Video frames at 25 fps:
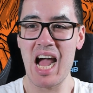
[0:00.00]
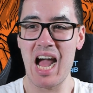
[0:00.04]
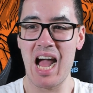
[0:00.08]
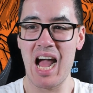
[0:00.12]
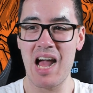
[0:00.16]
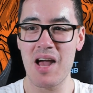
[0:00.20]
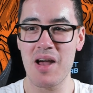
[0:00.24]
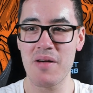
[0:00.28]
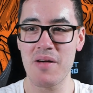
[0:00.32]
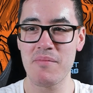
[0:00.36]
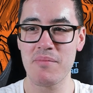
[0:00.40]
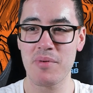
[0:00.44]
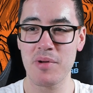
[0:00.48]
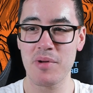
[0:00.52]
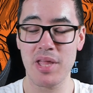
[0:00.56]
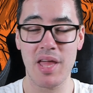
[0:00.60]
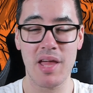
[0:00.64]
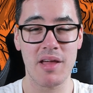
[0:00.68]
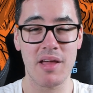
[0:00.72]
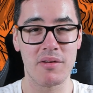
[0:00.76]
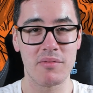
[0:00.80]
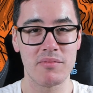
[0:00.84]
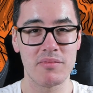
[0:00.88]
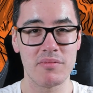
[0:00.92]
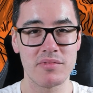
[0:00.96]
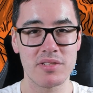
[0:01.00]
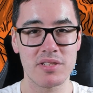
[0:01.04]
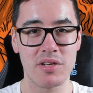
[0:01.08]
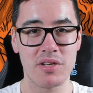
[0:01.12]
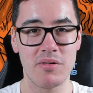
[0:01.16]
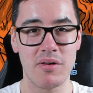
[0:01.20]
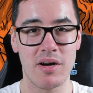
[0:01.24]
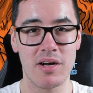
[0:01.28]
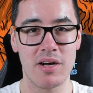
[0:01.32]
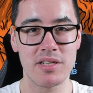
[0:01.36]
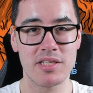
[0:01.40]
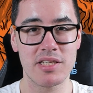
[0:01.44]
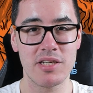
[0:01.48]
But yeah, so
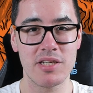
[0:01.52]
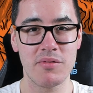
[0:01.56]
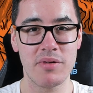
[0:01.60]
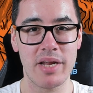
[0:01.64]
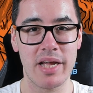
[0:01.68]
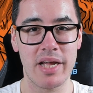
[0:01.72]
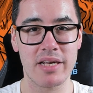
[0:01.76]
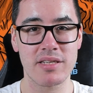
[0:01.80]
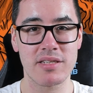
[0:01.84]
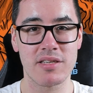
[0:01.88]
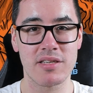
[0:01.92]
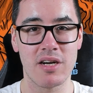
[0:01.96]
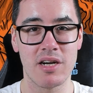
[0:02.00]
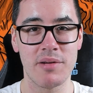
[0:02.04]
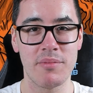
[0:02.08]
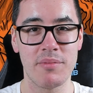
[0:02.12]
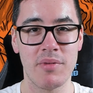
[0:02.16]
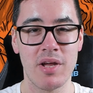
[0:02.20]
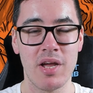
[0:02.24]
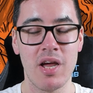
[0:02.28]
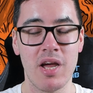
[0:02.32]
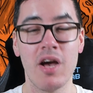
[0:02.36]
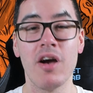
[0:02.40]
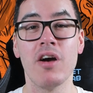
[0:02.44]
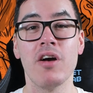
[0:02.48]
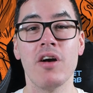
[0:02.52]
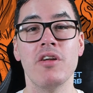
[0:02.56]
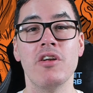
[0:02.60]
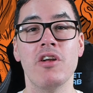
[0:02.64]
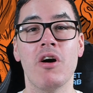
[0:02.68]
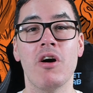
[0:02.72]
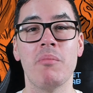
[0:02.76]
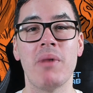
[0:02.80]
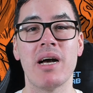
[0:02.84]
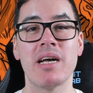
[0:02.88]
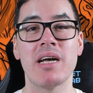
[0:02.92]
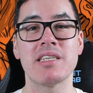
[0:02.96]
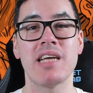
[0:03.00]
until next time, no
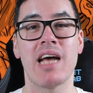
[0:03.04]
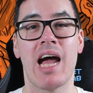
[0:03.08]
matter